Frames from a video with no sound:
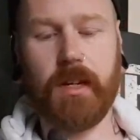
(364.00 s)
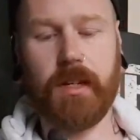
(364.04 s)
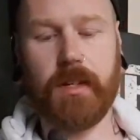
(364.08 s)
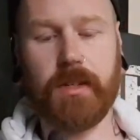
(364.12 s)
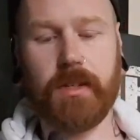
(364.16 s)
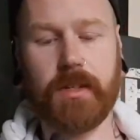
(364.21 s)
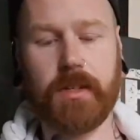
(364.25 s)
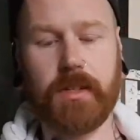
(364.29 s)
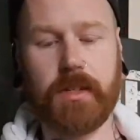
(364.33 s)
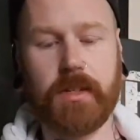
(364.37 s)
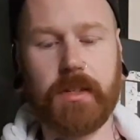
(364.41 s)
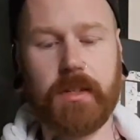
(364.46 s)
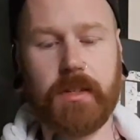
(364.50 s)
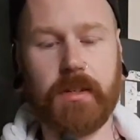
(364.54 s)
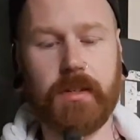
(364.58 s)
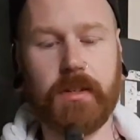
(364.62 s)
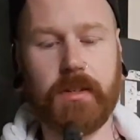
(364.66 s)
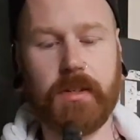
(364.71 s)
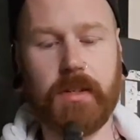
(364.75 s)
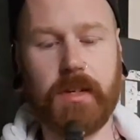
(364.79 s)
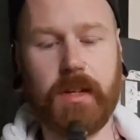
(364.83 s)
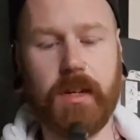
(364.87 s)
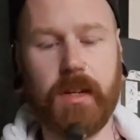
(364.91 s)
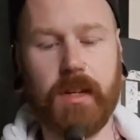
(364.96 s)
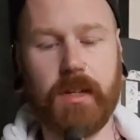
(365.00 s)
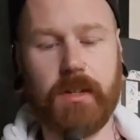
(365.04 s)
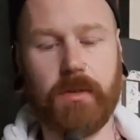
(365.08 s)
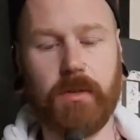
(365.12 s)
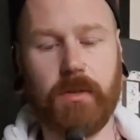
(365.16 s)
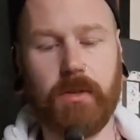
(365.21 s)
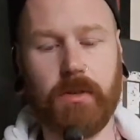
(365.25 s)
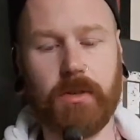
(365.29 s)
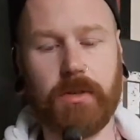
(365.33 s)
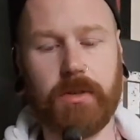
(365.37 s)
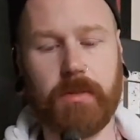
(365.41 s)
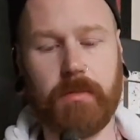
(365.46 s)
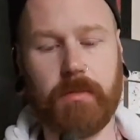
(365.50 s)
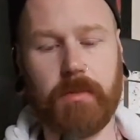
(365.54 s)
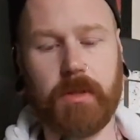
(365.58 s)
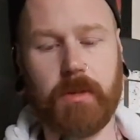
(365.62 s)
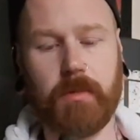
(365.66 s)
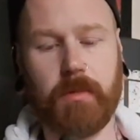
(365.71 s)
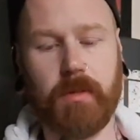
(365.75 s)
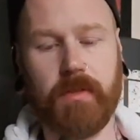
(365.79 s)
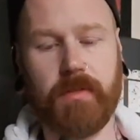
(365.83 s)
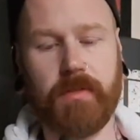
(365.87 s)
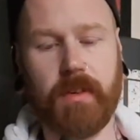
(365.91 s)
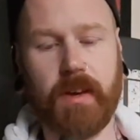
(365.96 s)
is awesome,
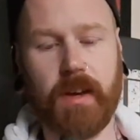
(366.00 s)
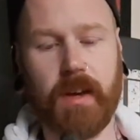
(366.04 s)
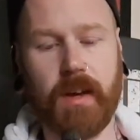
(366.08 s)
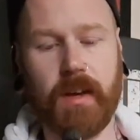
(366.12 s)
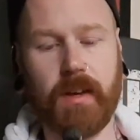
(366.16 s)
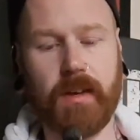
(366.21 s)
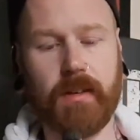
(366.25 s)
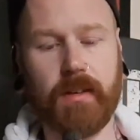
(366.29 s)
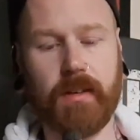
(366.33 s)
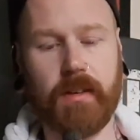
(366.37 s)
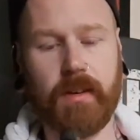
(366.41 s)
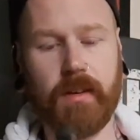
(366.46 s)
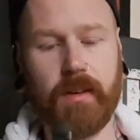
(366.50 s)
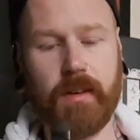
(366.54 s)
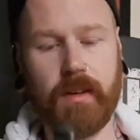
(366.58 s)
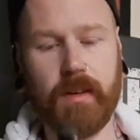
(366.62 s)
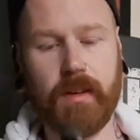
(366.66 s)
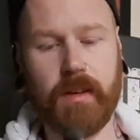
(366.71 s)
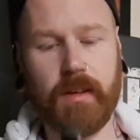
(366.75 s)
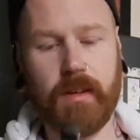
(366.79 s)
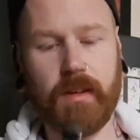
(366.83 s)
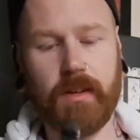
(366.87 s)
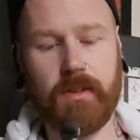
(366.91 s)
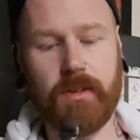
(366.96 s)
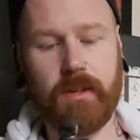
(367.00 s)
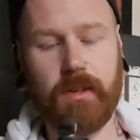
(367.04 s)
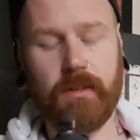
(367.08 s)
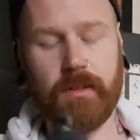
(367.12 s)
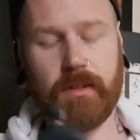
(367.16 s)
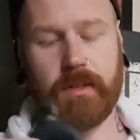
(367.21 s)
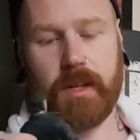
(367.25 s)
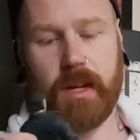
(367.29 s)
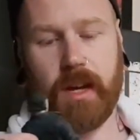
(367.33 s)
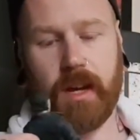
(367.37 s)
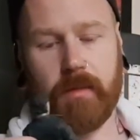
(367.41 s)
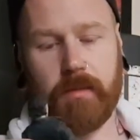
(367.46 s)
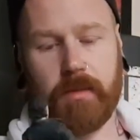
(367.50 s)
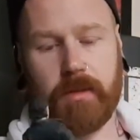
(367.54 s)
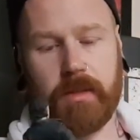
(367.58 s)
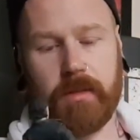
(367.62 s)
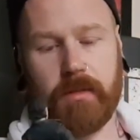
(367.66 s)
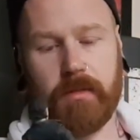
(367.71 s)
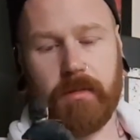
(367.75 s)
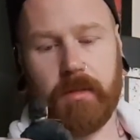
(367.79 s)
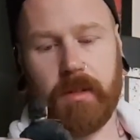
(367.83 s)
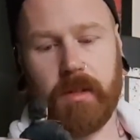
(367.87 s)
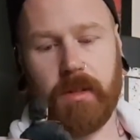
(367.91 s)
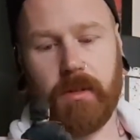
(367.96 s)
to be fair. She looks
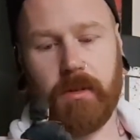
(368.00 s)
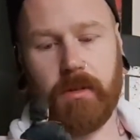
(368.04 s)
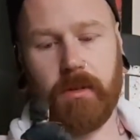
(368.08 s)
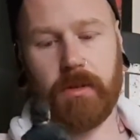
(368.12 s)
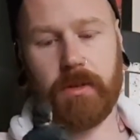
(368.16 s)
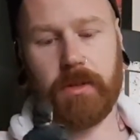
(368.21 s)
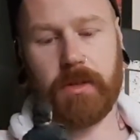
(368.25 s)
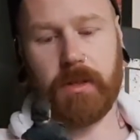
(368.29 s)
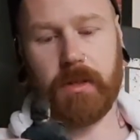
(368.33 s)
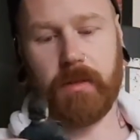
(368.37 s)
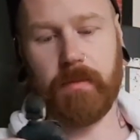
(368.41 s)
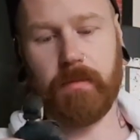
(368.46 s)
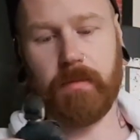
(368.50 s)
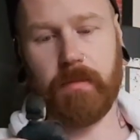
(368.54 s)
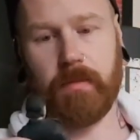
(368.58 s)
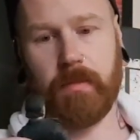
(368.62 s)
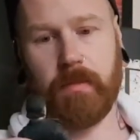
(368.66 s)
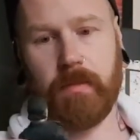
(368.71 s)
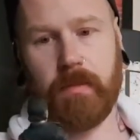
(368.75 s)
absolutely awesome.